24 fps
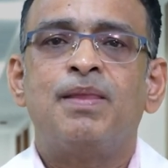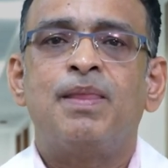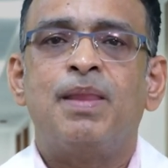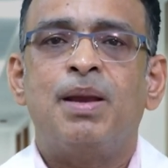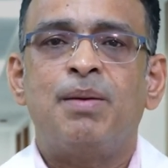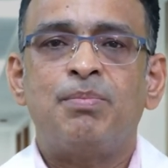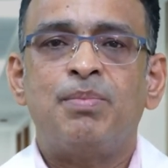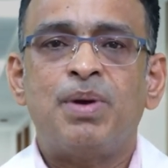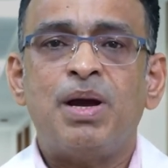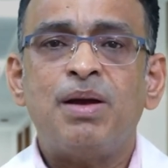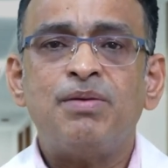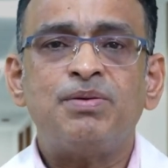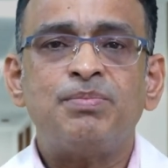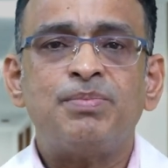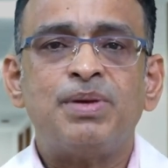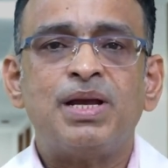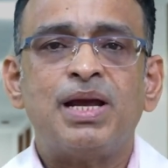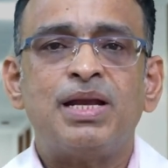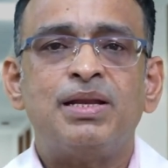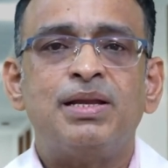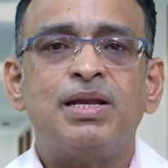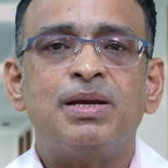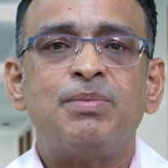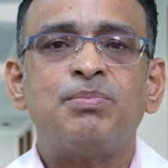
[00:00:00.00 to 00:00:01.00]
Apart from
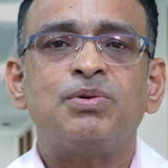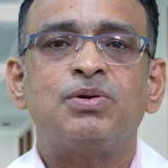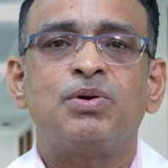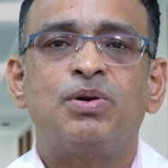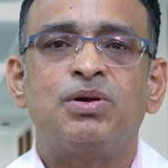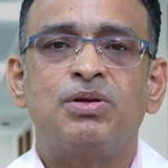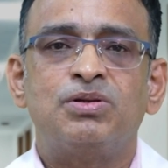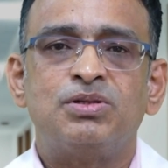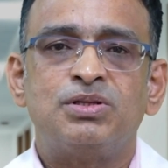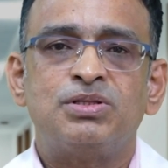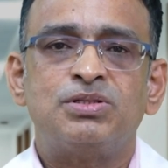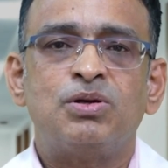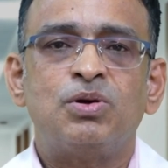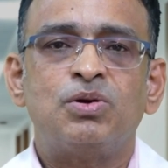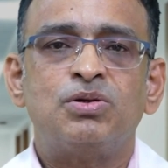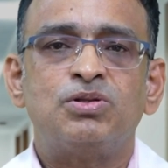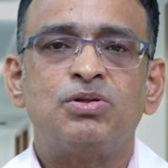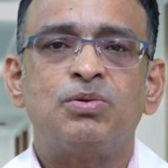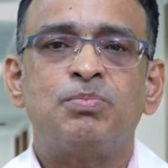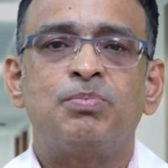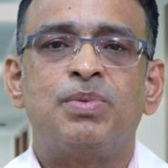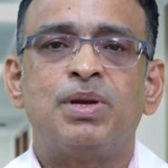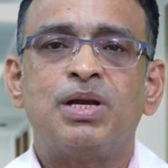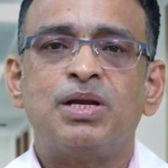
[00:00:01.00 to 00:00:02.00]
that, hematologists
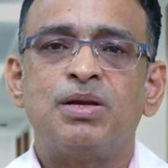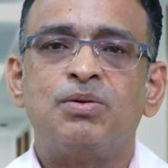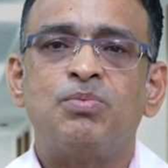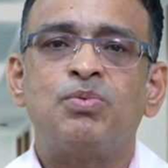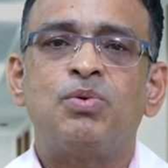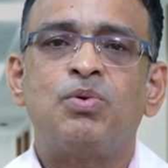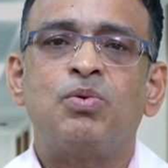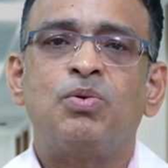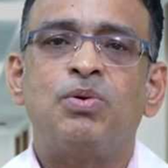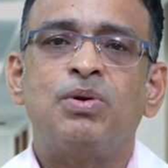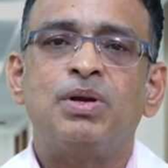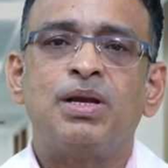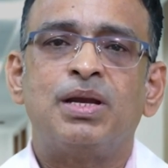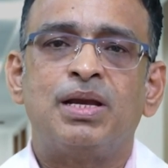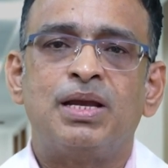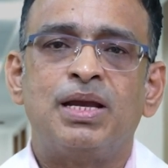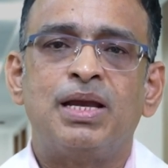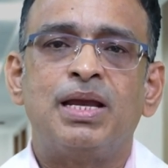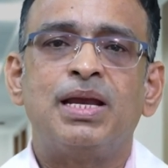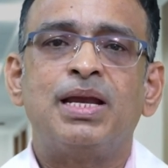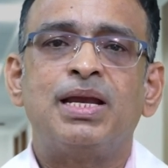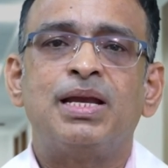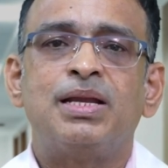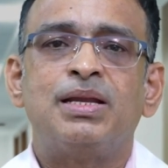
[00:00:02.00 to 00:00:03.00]
also play a role
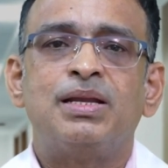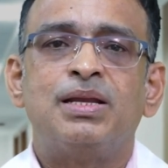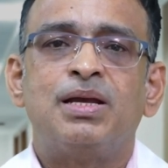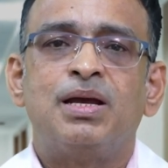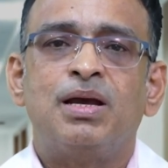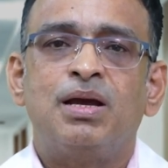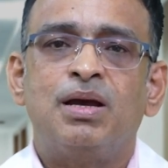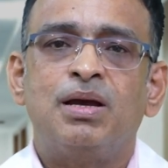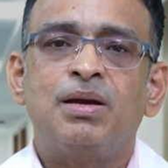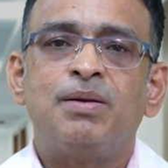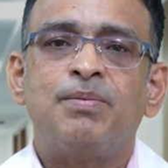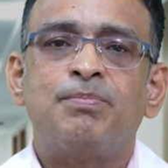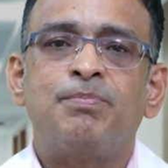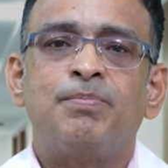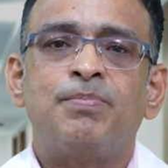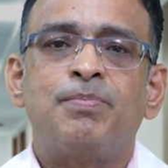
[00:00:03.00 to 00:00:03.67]
in uh,